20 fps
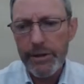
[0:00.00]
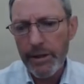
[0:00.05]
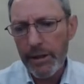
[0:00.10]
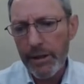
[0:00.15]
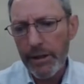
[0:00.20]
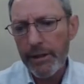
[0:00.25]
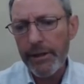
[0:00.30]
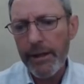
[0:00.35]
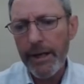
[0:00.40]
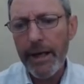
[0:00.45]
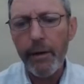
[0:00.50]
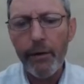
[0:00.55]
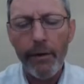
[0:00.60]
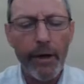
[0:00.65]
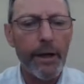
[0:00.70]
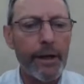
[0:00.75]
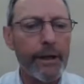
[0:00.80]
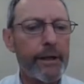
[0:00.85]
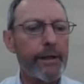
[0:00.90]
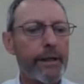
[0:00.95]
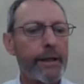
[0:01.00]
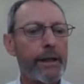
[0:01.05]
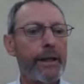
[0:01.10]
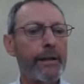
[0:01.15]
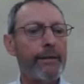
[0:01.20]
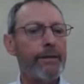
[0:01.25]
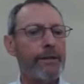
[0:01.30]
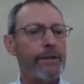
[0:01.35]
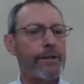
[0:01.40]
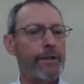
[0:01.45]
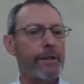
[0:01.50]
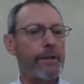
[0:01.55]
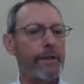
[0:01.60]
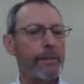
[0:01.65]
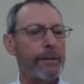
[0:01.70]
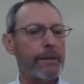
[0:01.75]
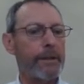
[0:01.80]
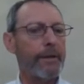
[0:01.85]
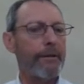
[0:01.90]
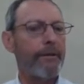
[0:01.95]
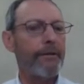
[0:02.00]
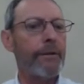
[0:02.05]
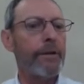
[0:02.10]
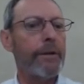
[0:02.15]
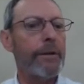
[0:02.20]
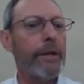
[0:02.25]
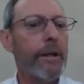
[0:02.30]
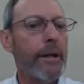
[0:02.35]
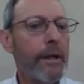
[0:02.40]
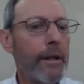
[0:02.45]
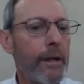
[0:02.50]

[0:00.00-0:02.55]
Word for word: Uh, the outline of the leaves is a little bit different.